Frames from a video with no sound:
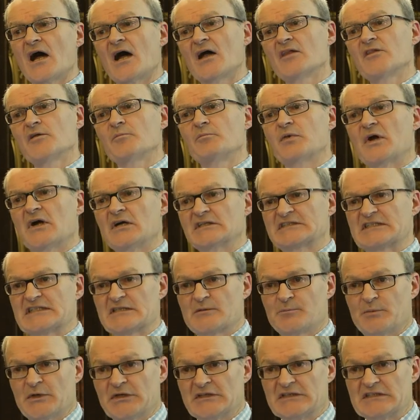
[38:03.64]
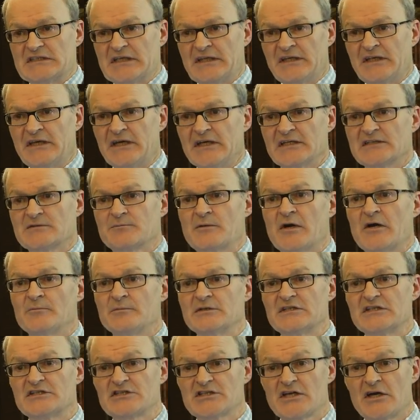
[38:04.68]
Other participants in the
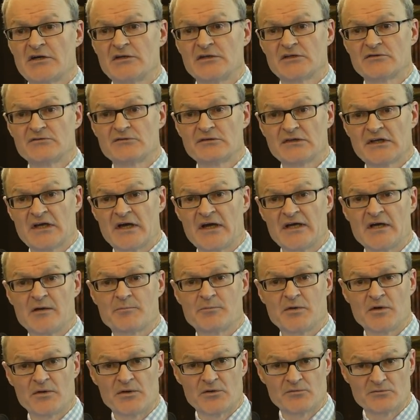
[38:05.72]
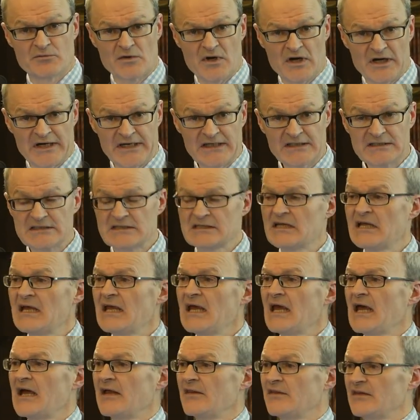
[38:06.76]
experiment are shown the lineup on the right,
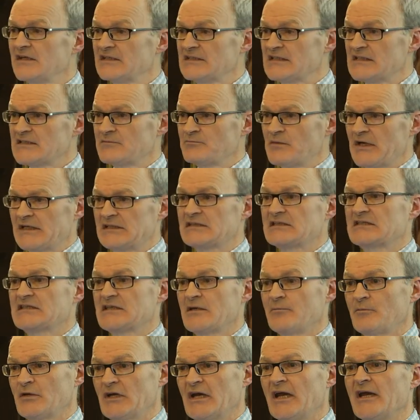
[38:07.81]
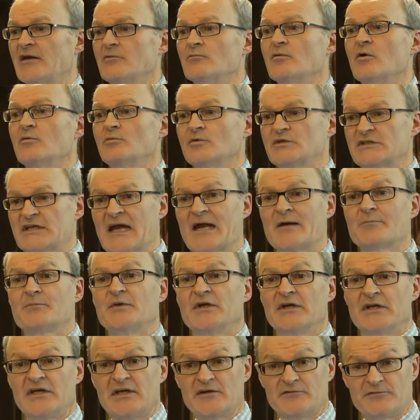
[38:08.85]
and this is meant to simulate what would
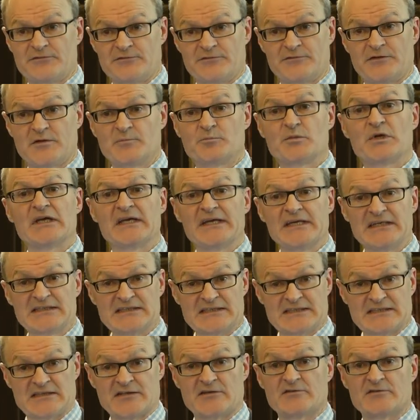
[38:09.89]
happen if the police